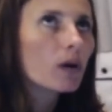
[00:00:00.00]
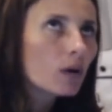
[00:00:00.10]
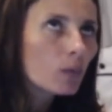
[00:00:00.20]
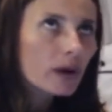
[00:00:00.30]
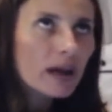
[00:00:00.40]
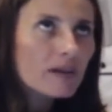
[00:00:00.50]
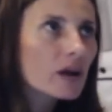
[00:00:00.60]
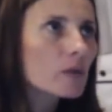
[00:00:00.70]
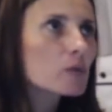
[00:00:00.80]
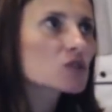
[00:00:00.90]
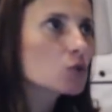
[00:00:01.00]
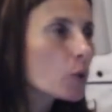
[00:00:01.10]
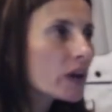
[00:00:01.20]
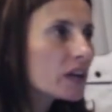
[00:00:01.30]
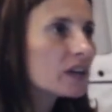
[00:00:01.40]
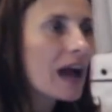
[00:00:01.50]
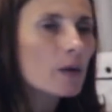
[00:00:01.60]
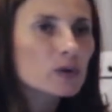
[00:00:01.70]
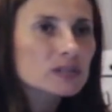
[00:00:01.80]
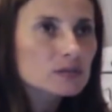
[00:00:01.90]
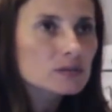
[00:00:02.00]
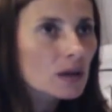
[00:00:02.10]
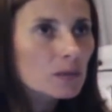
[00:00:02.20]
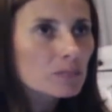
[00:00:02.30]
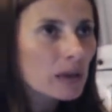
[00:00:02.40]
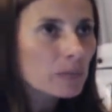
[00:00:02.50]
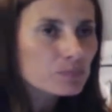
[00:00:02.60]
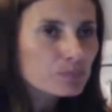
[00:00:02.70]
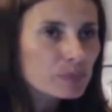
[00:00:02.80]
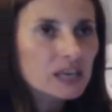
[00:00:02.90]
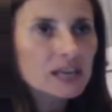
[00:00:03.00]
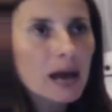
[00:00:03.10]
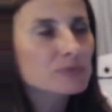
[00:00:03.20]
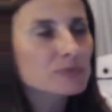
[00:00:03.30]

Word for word: whatever I was doing. I was maybe picking up